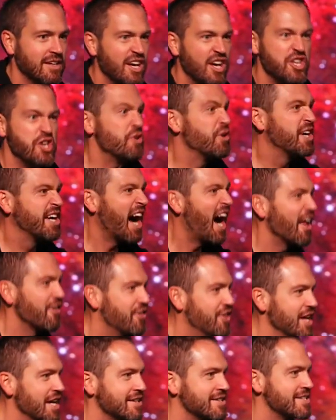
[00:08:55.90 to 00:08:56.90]
You got
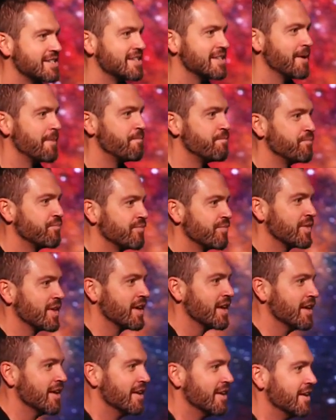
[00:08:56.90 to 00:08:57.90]
this.
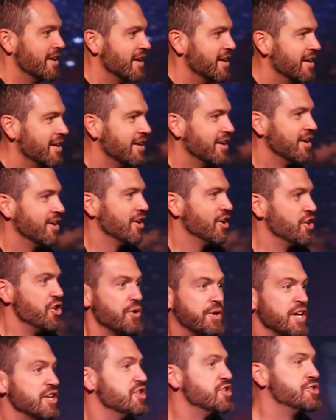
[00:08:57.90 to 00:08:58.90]
You
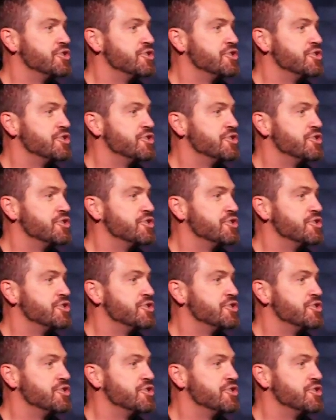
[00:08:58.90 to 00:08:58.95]
can